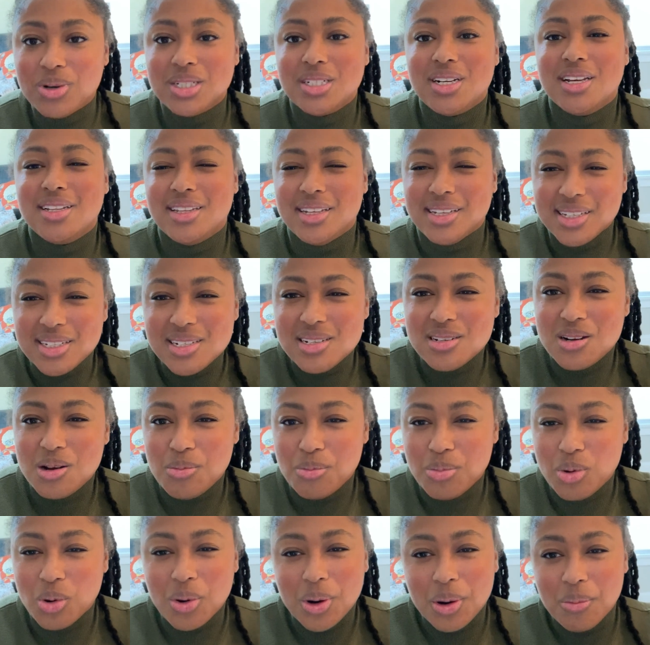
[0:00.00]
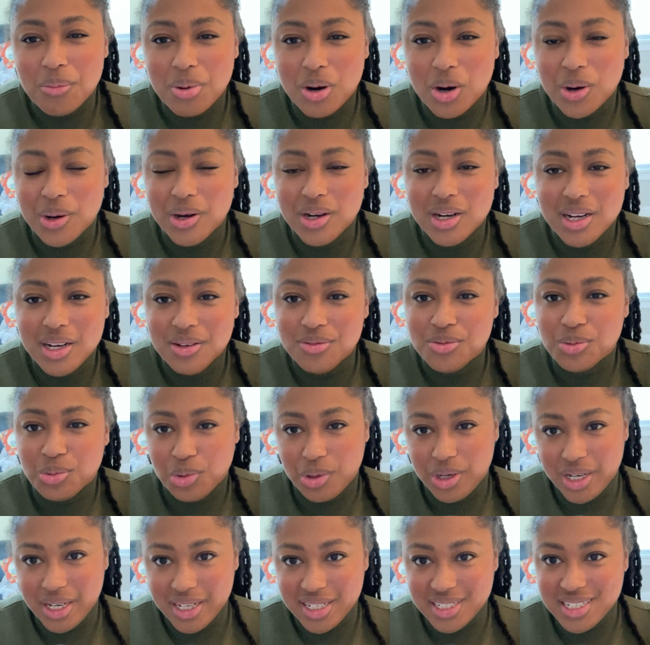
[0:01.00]
which I think is an important part of
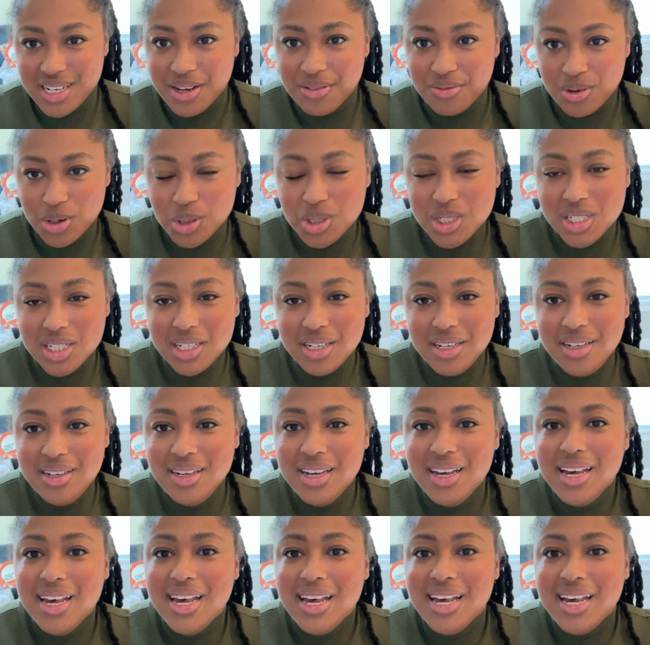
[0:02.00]
reading diversely,